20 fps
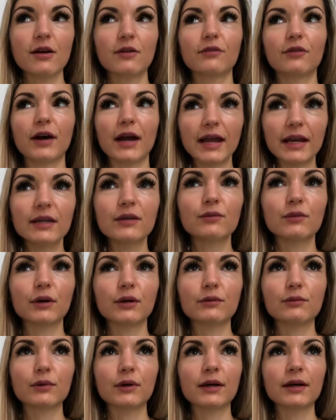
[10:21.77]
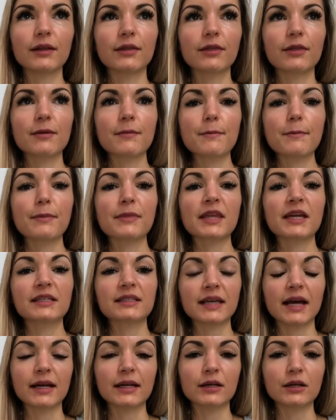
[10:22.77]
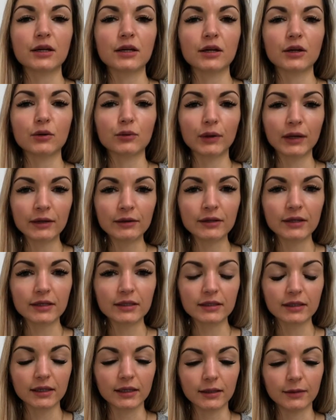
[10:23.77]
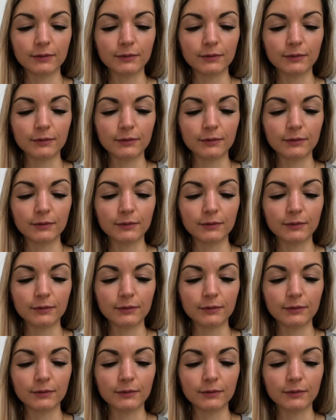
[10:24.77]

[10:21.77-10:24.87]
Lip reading: for anyone with Saturn and Aquarius,